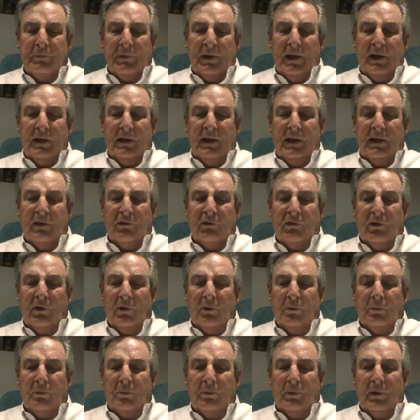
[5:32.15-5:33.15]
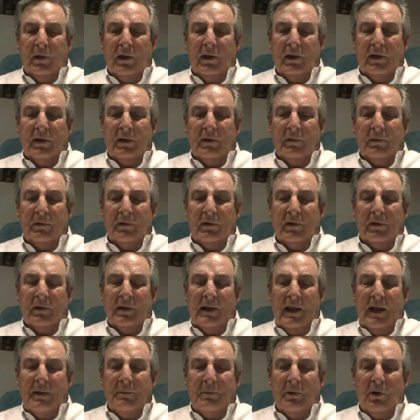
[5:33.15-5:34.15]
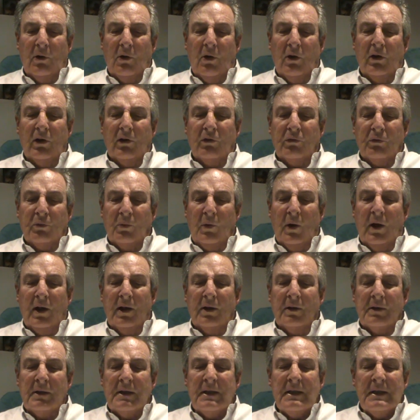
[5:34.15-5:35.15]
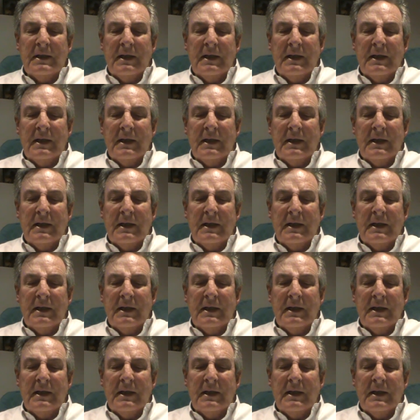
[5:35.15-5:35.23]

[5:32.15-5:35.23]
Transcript: And it gets a glamour on as well.